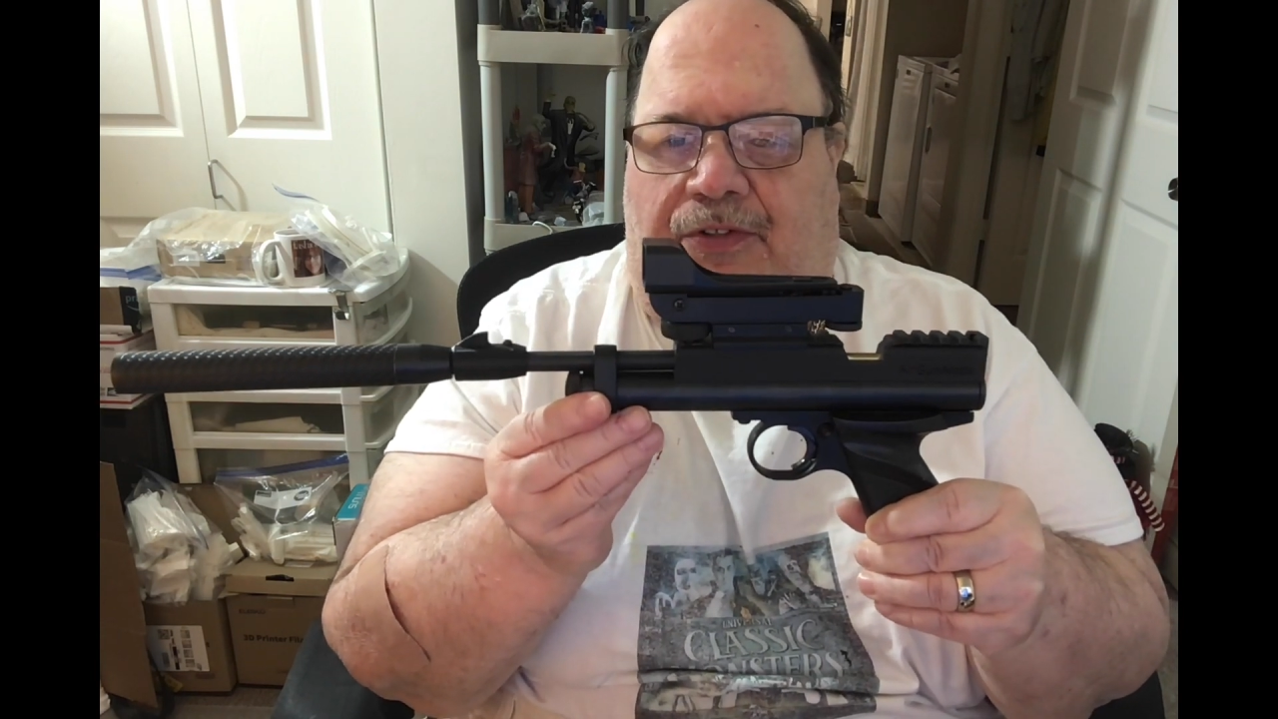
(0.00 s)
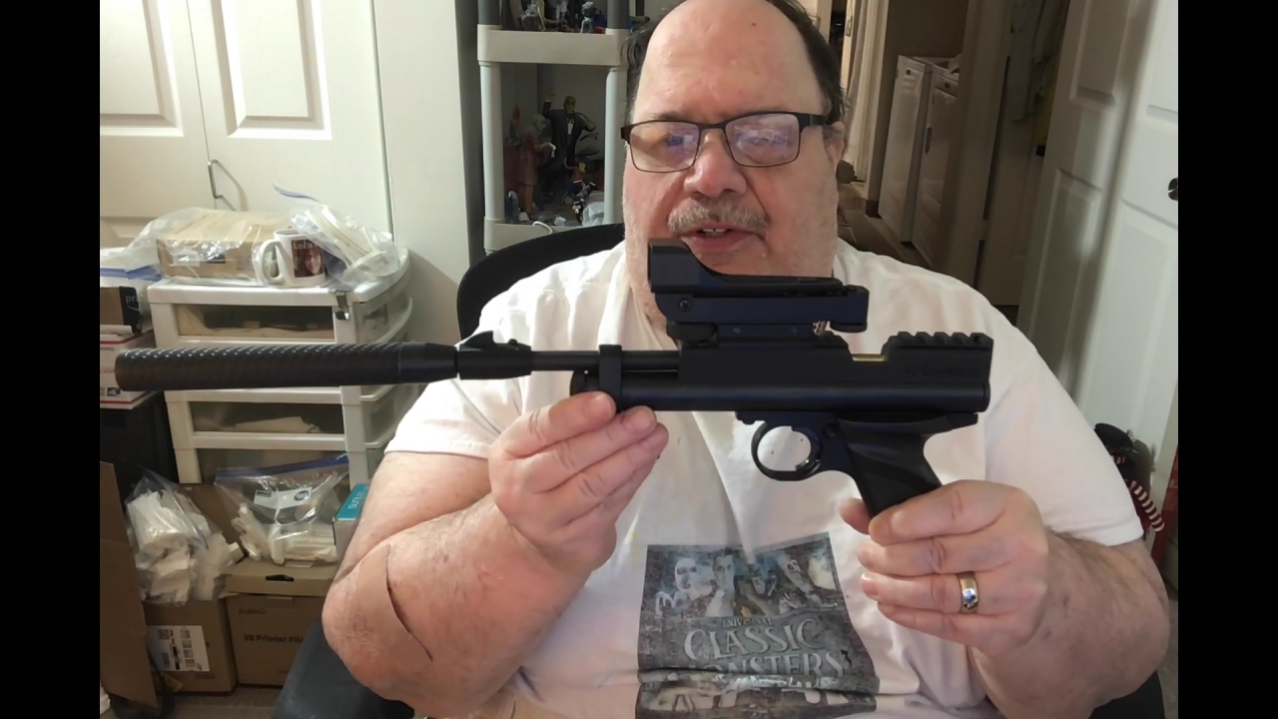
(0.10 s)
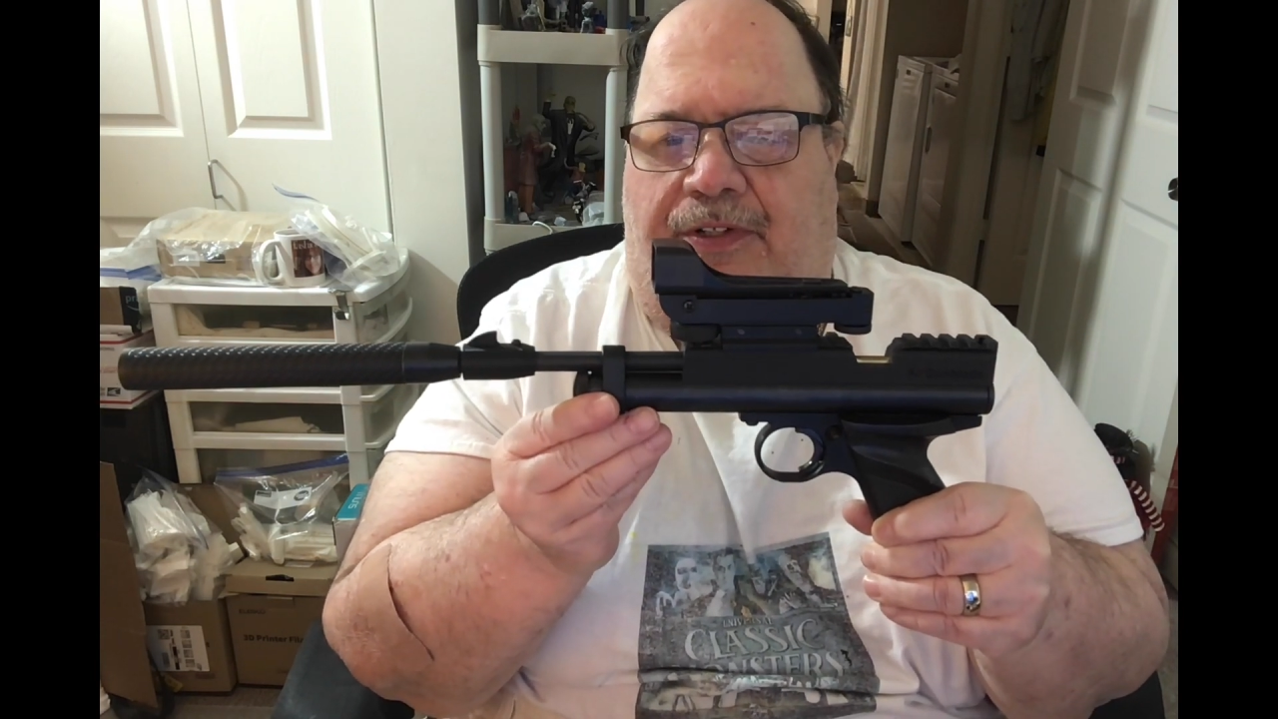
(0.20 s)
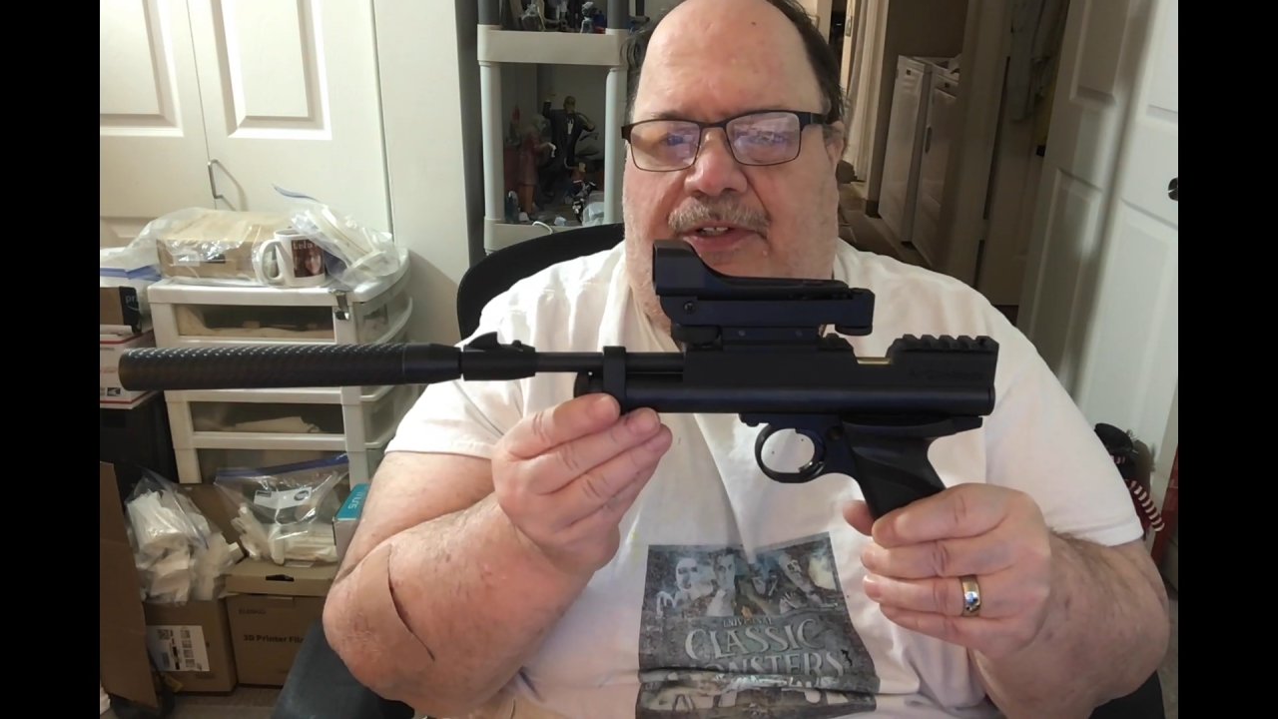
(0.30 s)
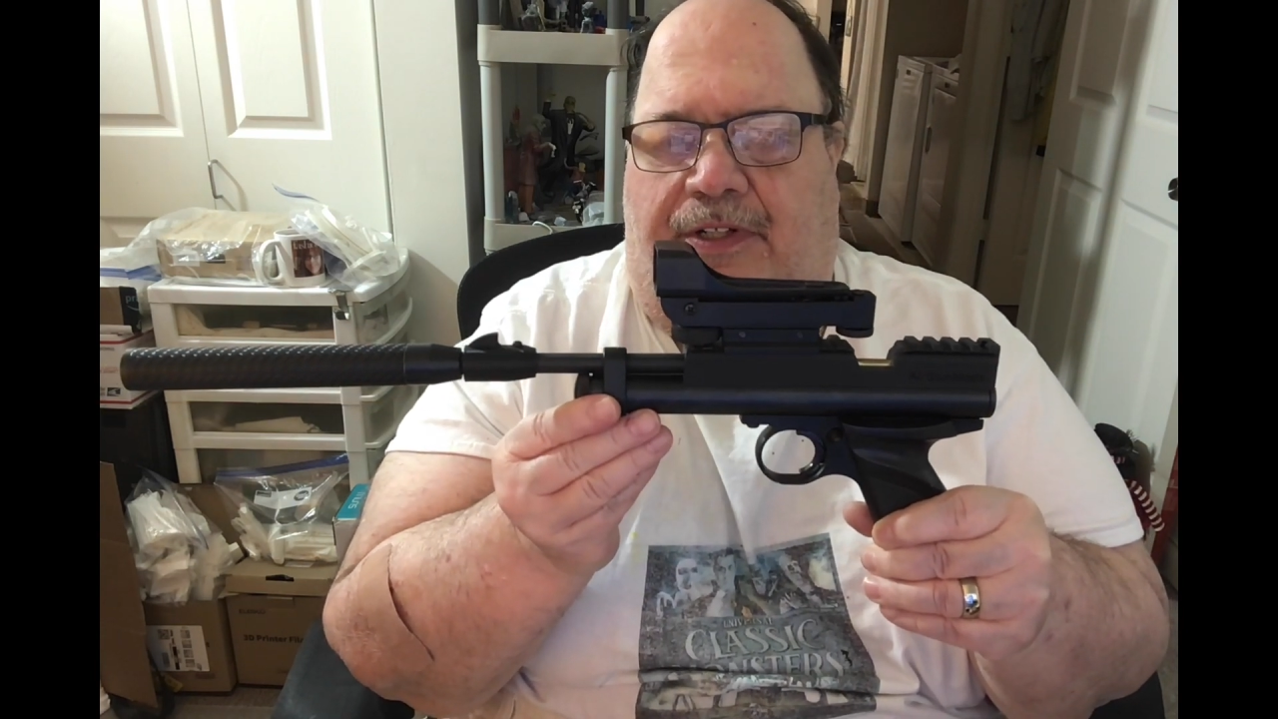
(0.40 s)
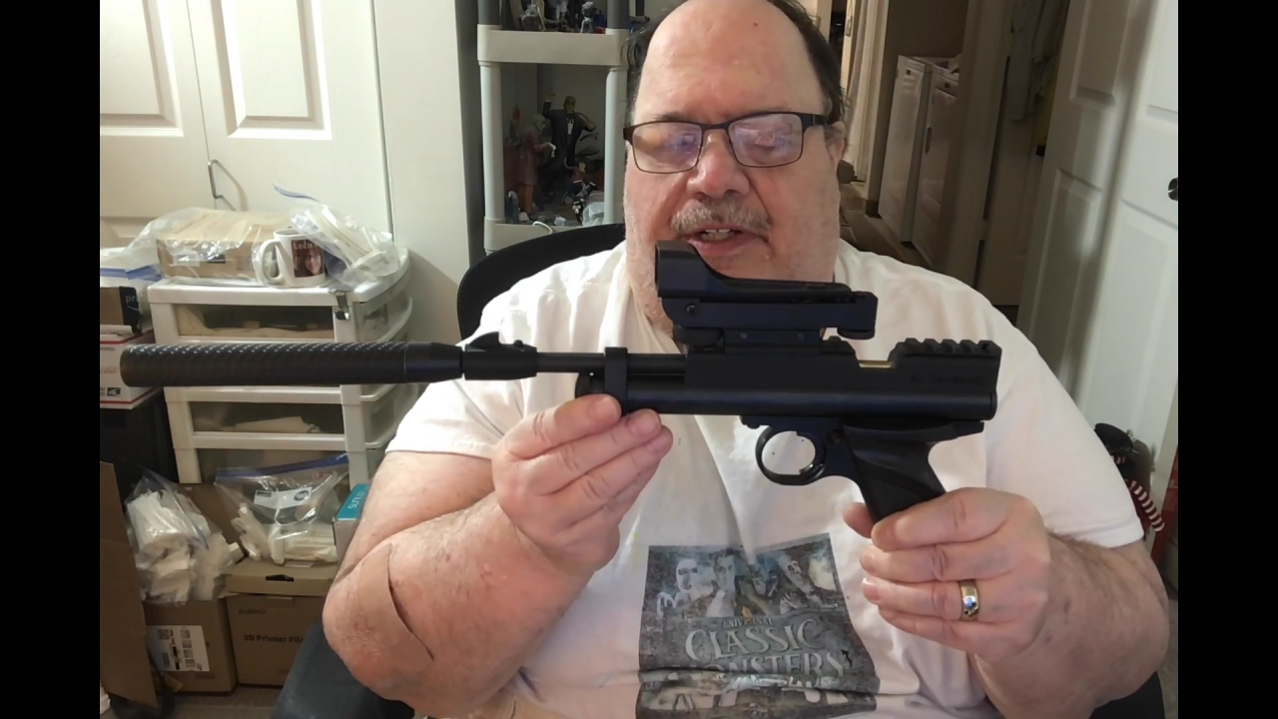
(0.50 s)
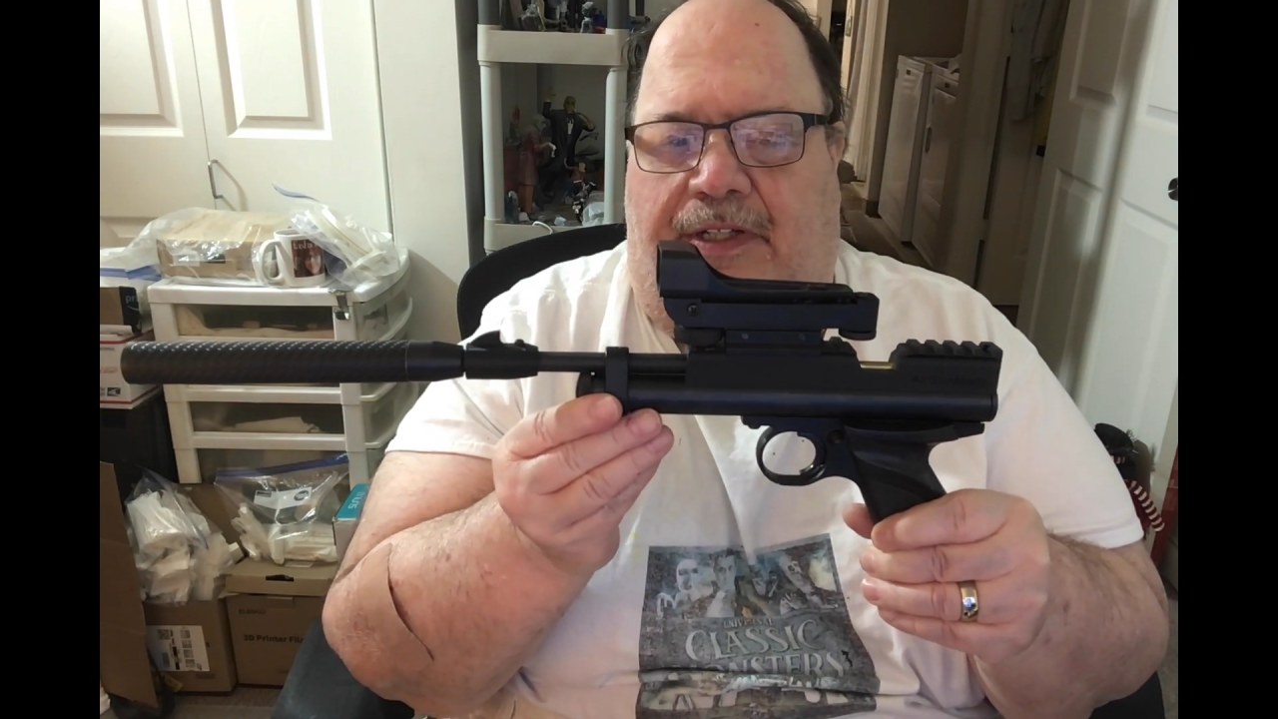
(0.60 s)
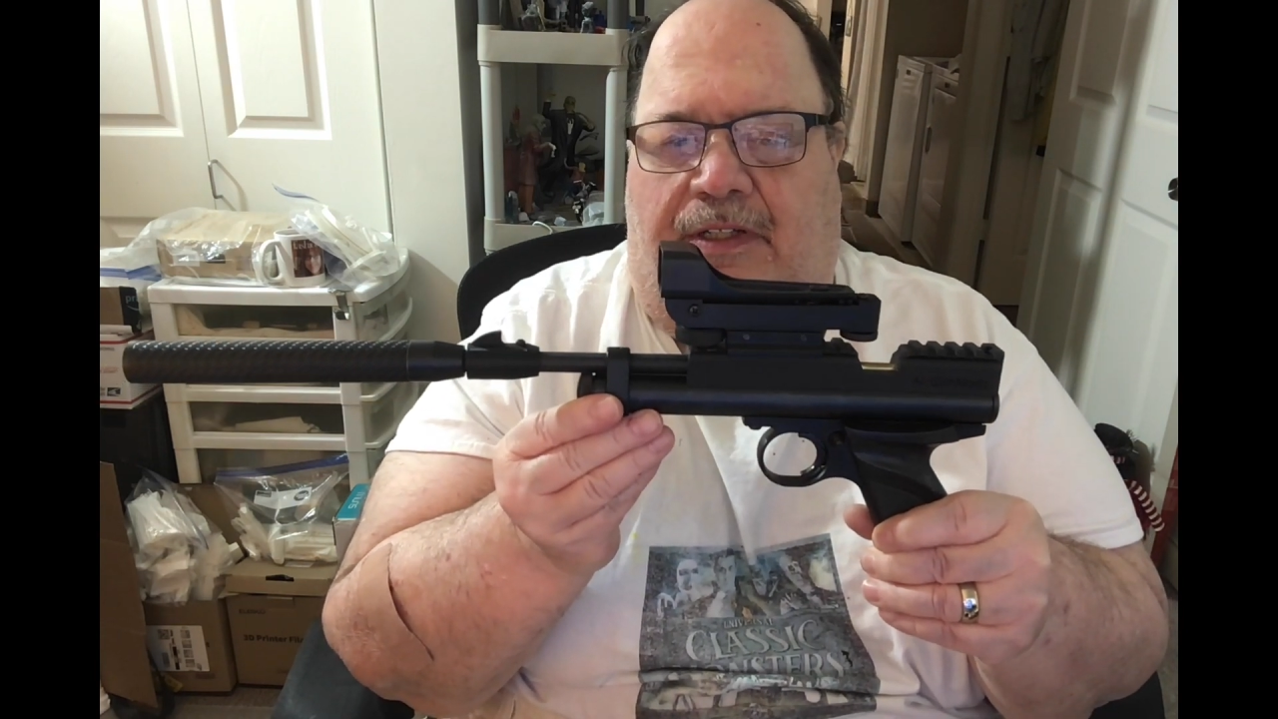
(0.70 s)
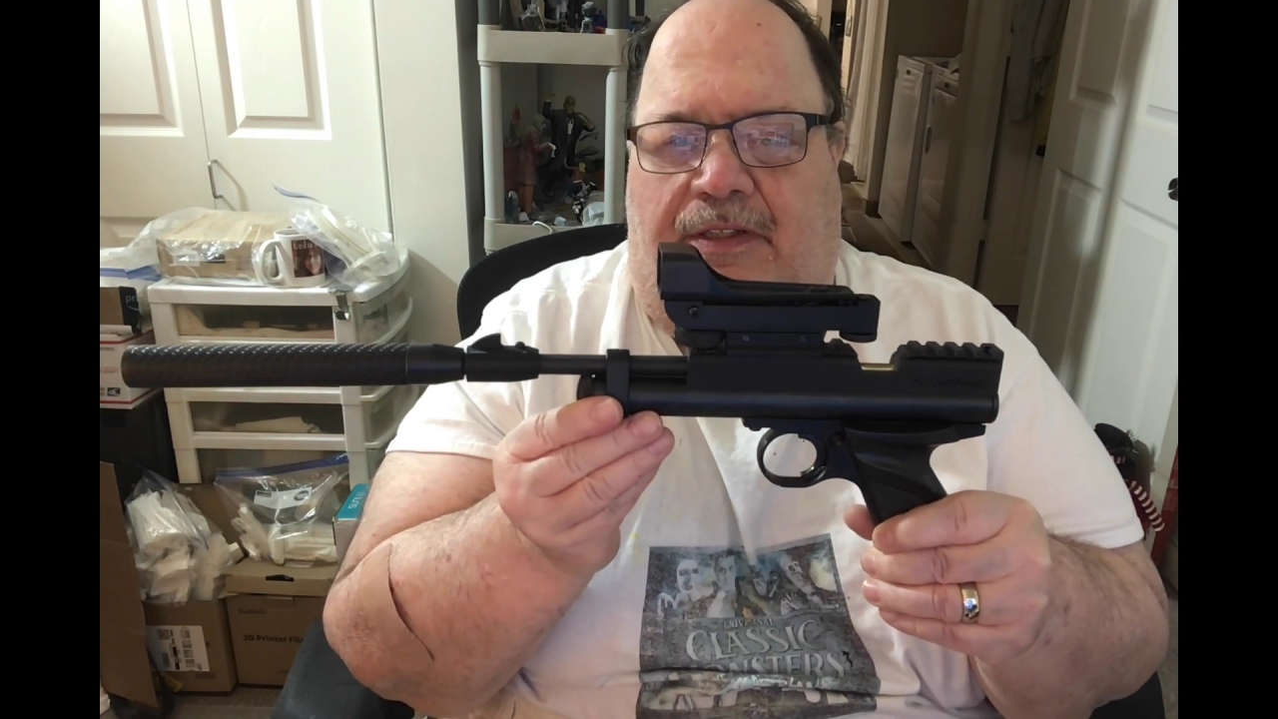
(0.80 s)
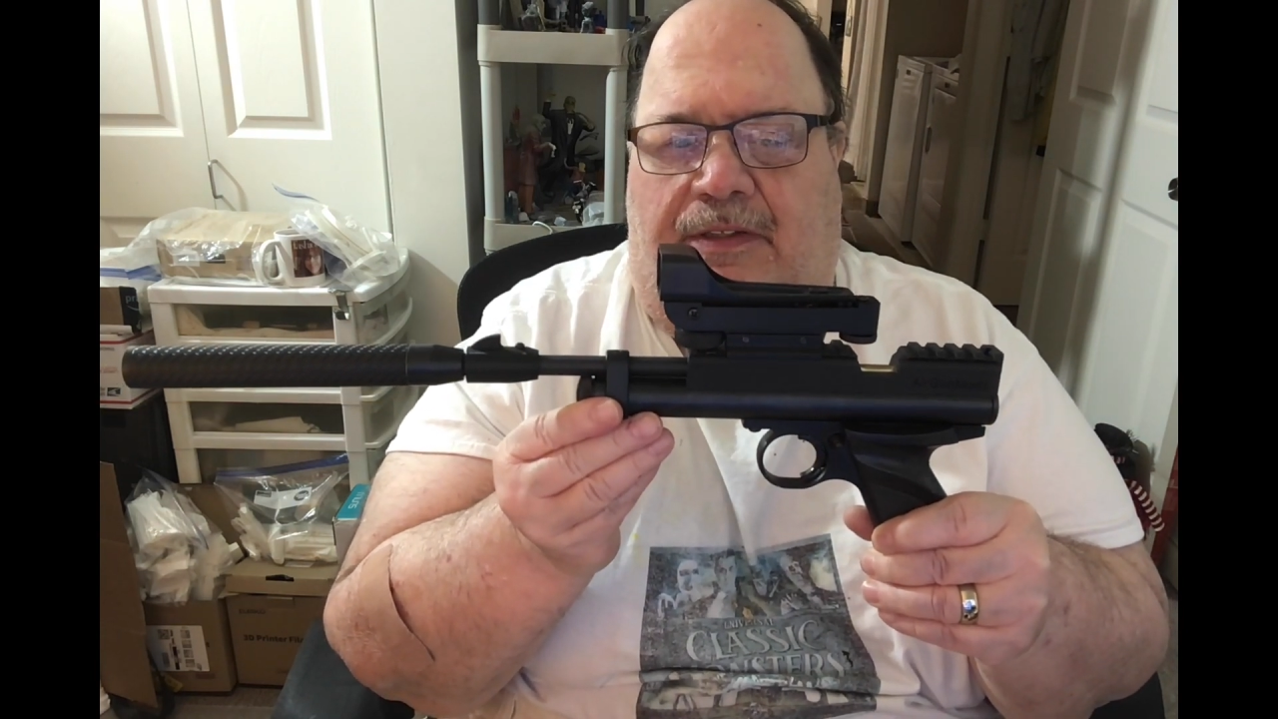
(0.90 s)
you
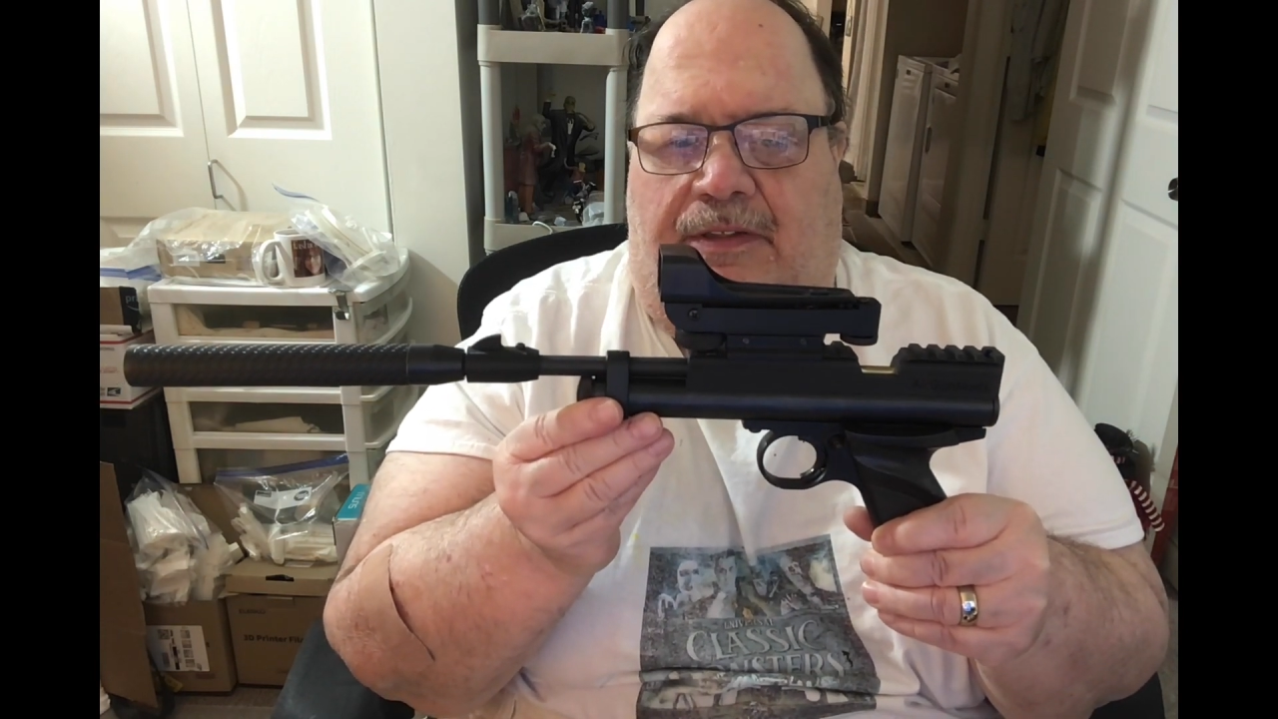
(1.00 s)
today.